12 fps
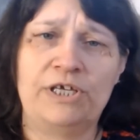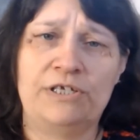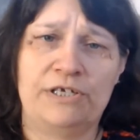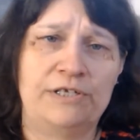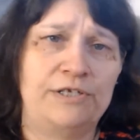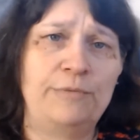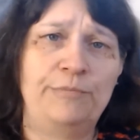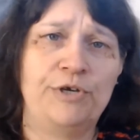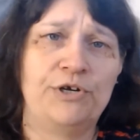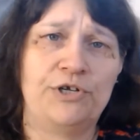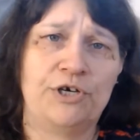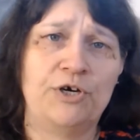to dip
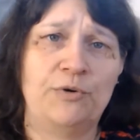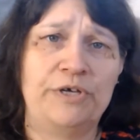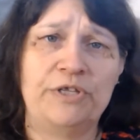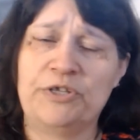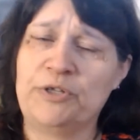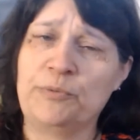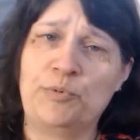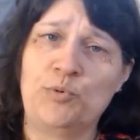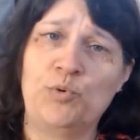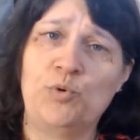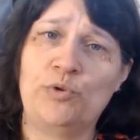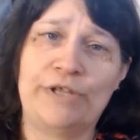your toe into the
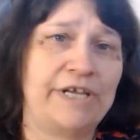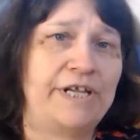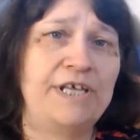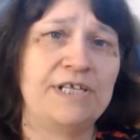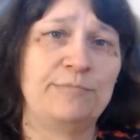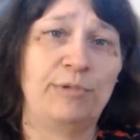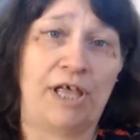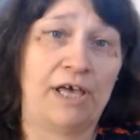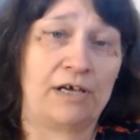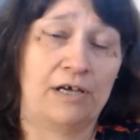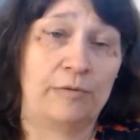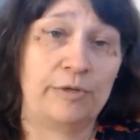pool that is black
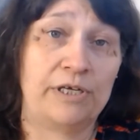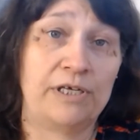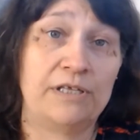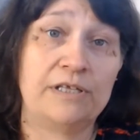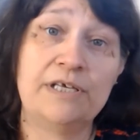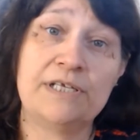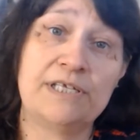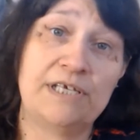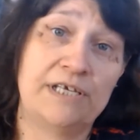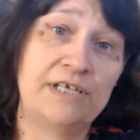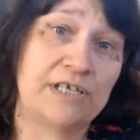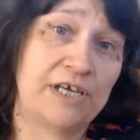comedy, this
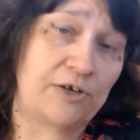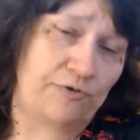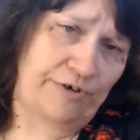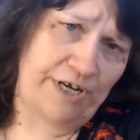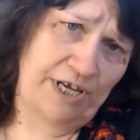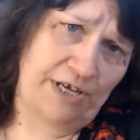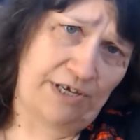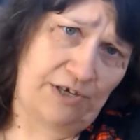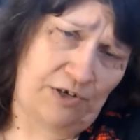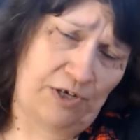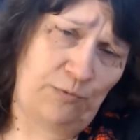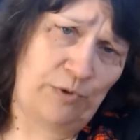is a great
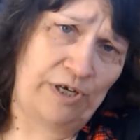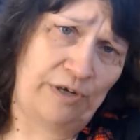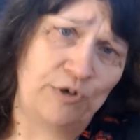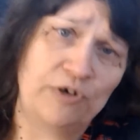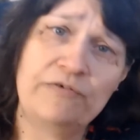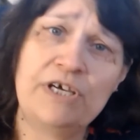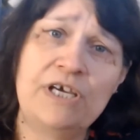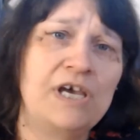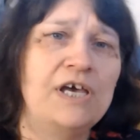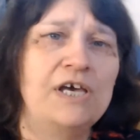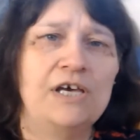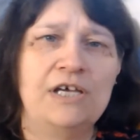gateway movie
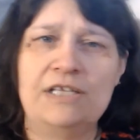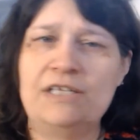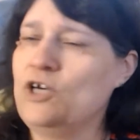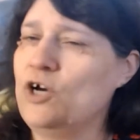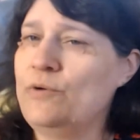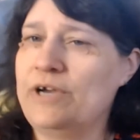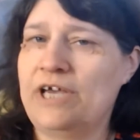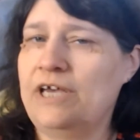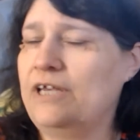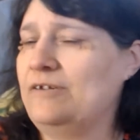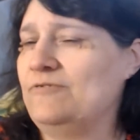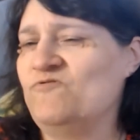to go
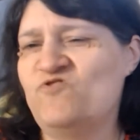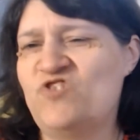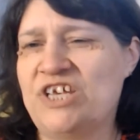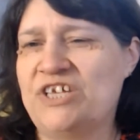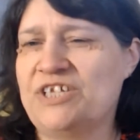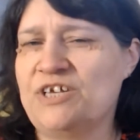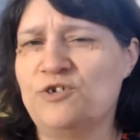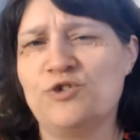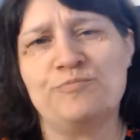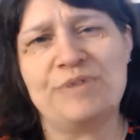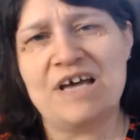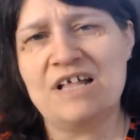ahead and test out your
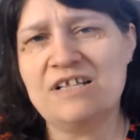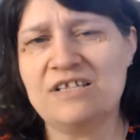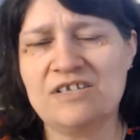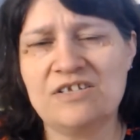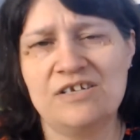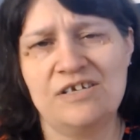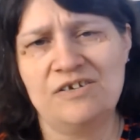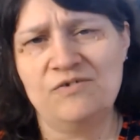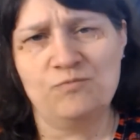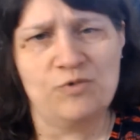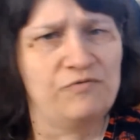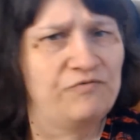palate, see
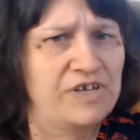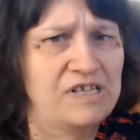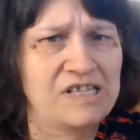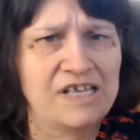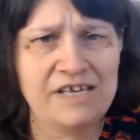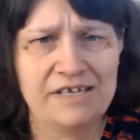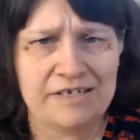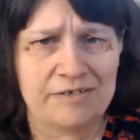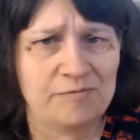if you like it.